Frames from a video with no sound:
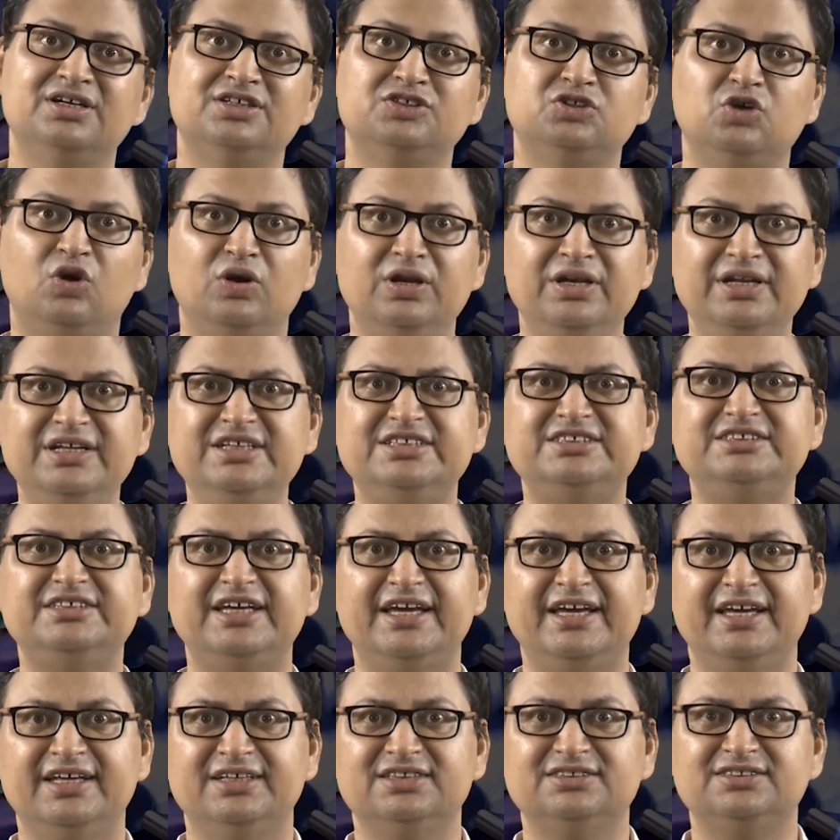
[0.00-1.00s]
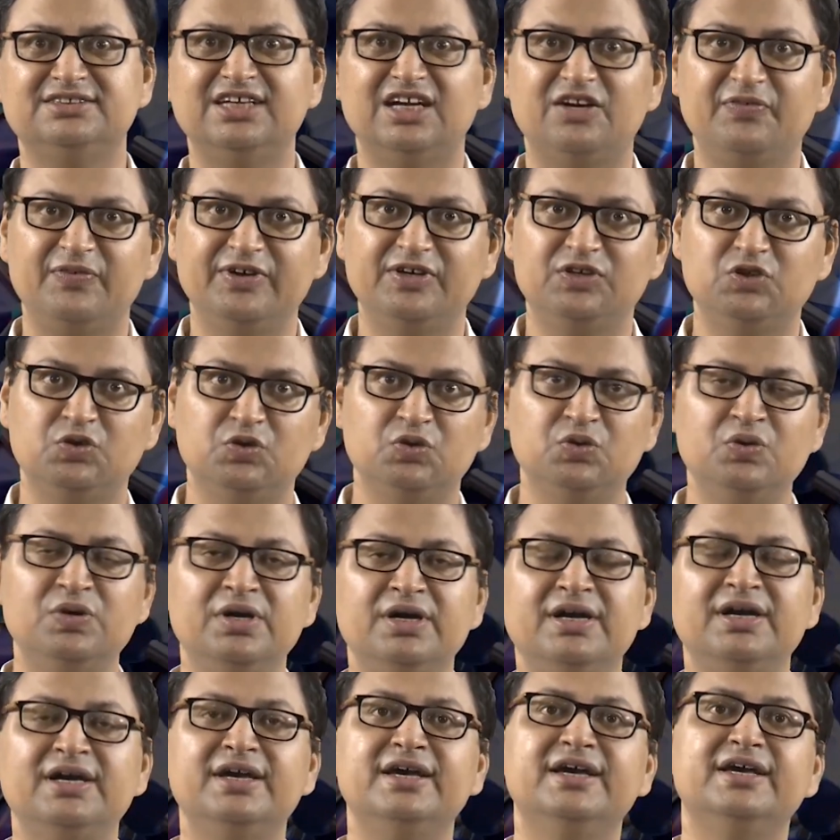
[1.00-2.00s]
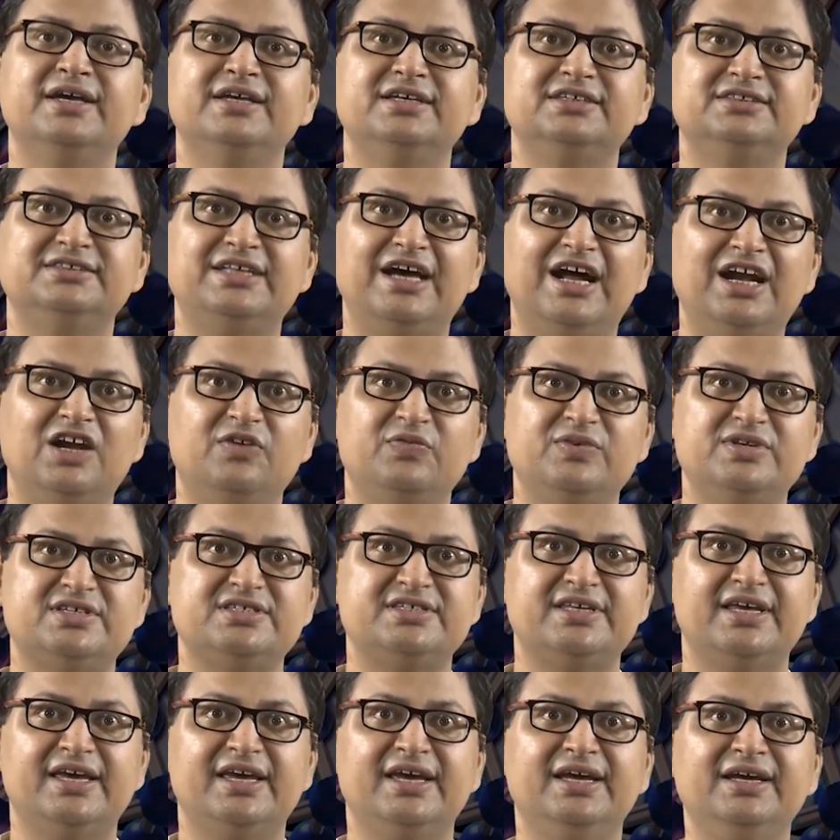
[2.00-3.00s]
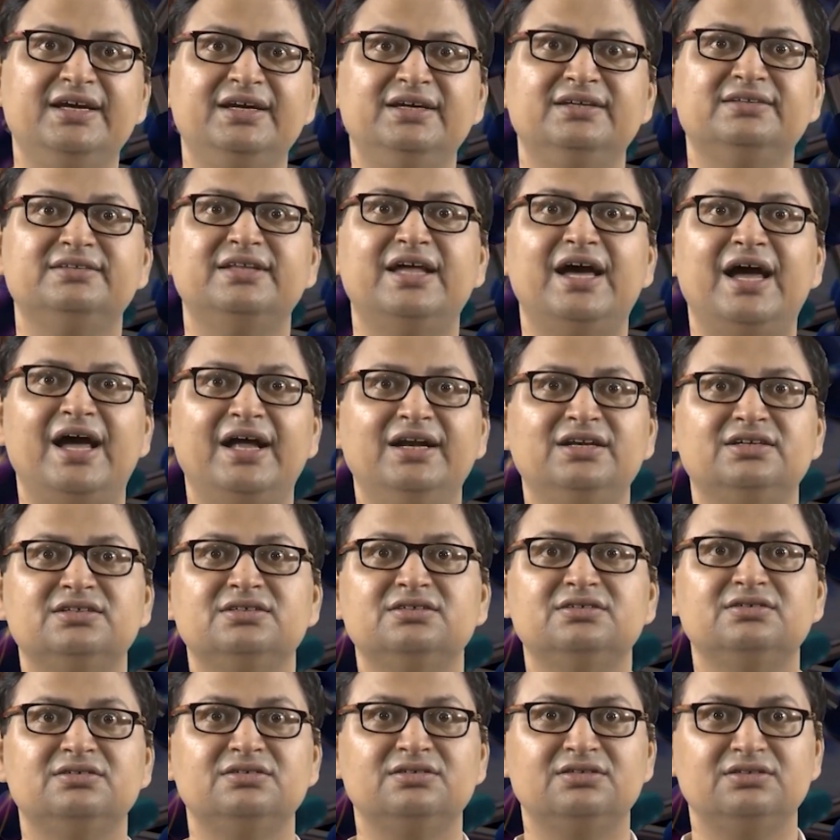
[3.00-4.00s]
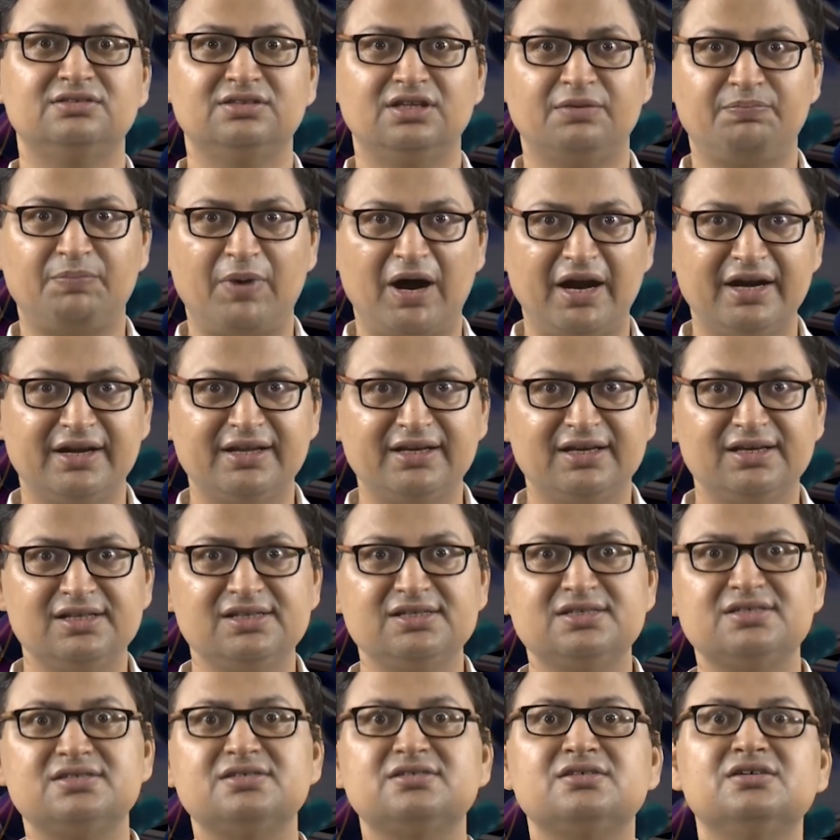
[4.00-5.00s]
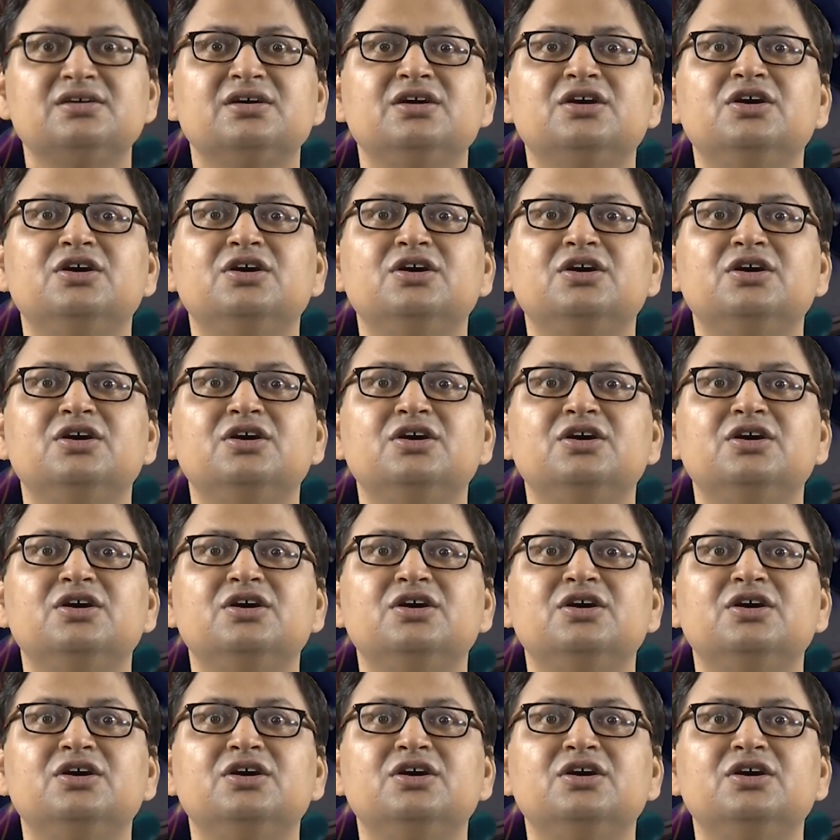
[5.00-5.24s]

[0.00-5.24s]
the only change that we do is that we say that the particles